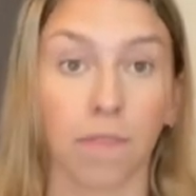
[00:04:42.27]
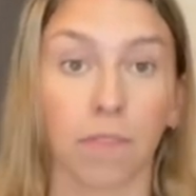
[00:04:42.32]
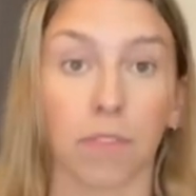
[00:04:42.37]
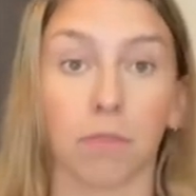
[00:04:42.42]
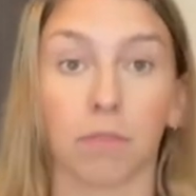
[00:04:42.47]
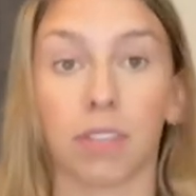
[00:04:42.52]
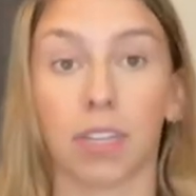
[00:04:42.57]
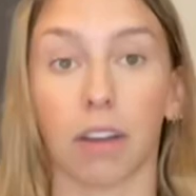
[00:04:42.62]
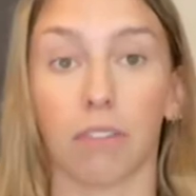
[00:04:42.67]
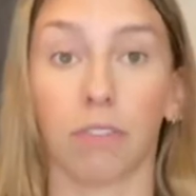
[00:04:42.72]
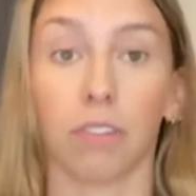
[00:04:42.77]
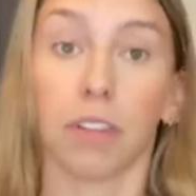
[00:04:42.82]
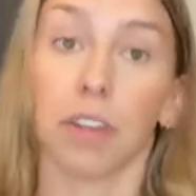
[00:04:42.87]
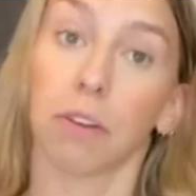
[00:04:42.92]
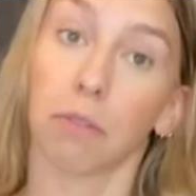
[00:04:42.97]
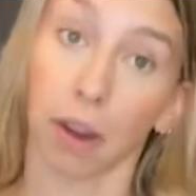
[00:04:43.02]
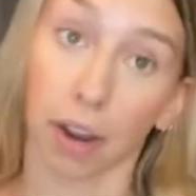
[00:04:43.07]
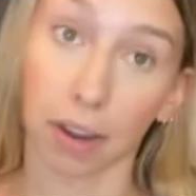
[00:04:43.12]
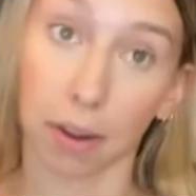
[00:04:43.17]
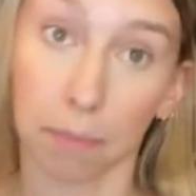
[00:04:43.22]
Would definitely
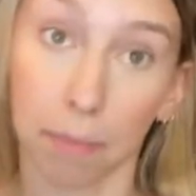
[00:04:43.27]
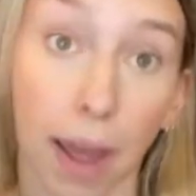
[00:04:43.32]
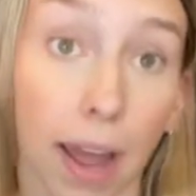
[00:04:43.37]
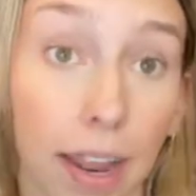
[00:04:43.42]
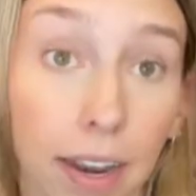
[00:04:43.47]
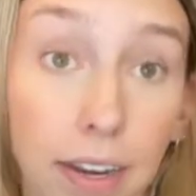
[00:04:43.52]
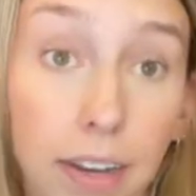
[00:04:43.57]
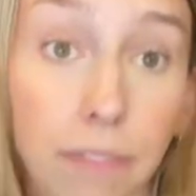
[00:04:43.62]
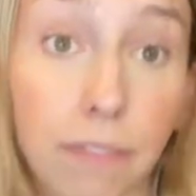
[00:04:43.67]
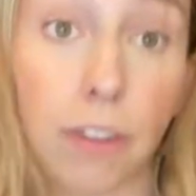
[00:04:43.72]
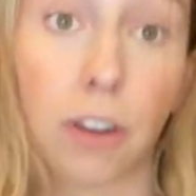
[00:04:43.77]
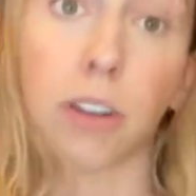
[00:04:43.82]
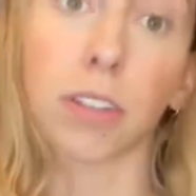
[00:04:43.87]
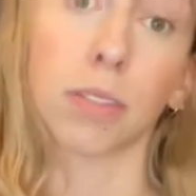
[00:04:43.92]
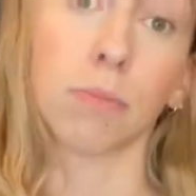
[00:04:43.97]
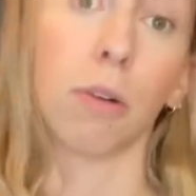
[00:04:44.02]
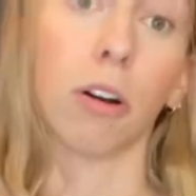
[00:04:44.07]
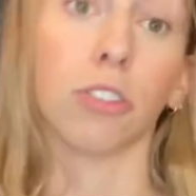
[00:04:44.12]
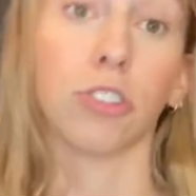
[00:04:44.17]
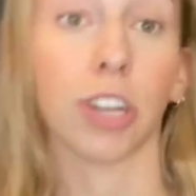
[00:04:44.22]
recommend if you're a
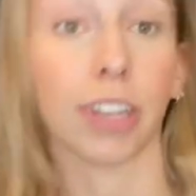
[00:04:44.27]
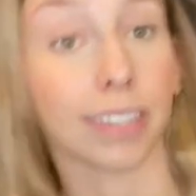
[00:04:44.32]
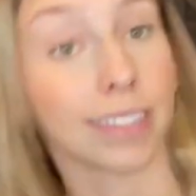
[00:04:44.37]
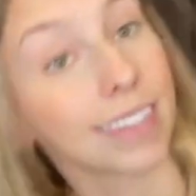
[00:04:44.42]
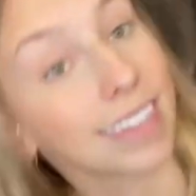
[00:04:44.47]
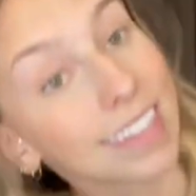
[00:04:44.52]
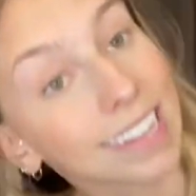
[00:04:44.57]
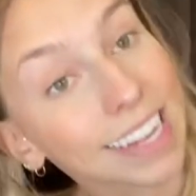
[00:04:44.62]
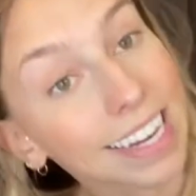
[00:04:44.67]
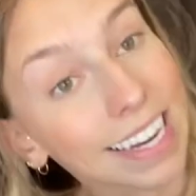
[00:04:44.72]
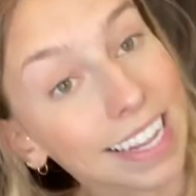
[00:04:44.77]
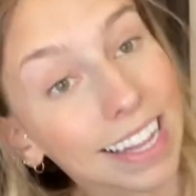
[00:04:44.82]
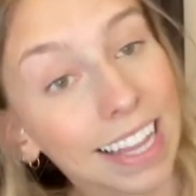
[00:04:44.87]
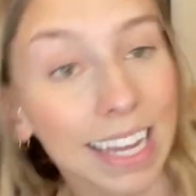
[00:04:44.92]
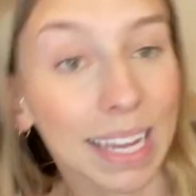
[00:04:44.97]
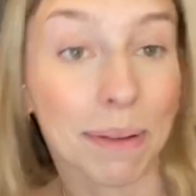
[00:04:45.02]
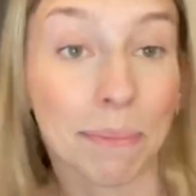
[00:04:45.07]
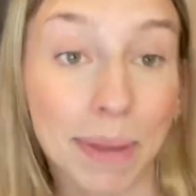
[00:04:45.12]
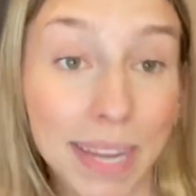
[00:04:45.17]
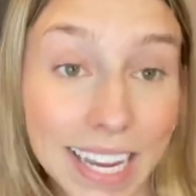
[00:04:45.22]
small-chested lady
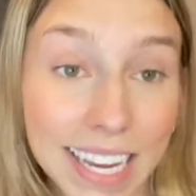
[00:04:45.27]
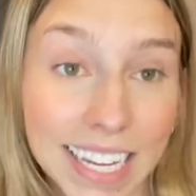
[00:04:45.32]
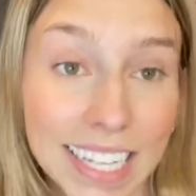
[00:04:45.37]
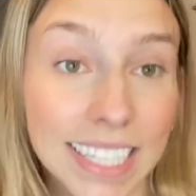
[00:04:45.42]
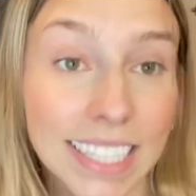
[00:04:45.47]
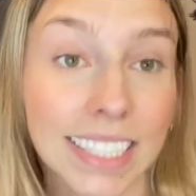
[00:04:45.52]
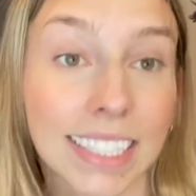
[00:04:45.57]
like me.